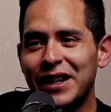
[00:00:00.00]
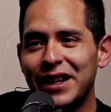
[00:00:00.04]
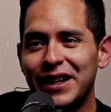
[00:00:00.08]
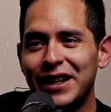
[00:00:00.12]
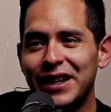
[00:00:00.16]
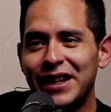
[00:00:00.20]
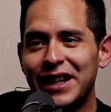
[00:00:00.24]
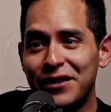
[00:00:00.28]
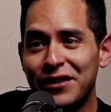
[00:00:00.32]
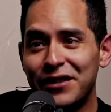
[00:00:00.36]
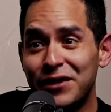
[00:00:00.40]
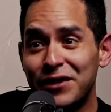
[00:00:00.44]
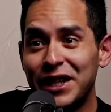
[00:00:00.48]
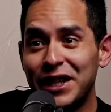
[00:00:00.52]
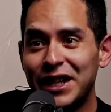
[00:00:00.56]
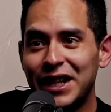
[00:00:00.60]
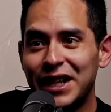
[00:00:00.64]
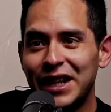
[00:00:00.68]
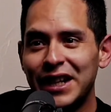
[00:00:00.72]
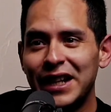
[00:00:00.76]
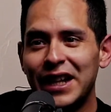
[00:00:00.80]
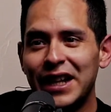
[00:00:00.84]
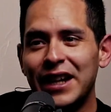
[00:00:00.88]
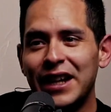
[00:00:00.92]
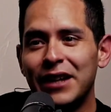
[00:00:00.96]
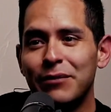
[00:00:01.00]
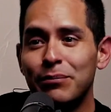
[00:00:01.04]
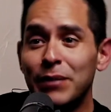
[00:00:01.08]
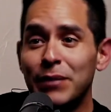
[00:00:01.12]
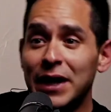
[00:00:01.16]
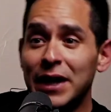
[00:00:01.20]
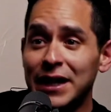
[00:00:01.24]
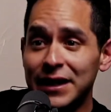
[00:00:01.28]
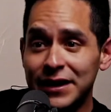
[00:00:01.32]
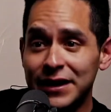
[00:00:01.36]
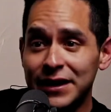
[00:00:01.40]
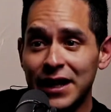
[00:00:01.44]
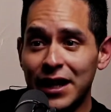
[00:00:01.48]
Enrique and
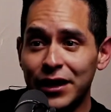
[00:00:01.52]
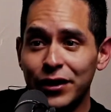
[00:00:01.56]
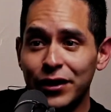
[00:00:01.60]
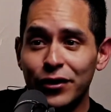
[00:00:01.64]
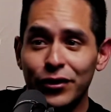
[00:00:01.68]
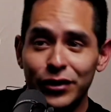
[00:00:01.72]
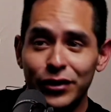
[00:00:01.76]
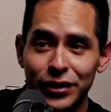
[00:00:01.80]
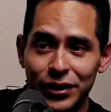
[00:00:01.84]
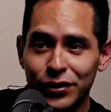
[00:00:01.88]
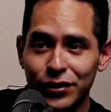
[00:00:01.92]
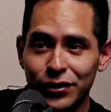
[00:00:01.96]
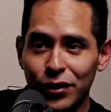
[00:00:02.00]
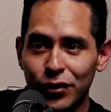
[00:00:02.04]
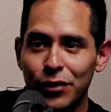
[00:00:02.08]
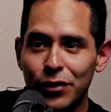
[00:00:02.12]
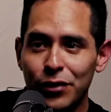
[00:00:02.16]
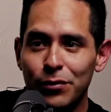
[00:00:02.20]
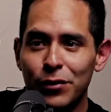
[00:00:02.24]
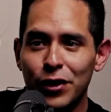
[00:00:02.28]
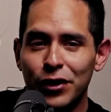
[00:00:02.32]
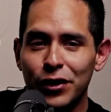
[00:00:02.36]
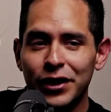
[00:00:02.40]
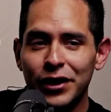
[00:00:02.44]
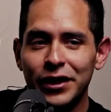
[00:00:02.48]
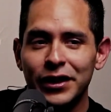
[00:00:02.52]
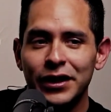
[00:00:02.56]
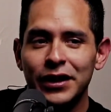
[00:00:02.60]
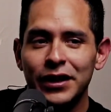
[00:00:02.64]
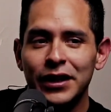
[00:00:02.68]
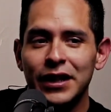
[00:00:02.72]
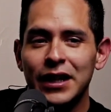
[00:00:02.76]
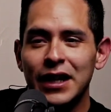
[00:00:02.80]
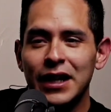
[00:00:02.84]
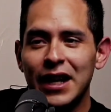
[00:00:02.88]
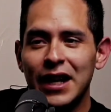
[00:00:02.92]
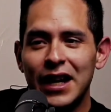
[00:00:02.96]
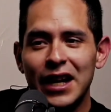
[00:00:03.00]
Belisario, his other brother, it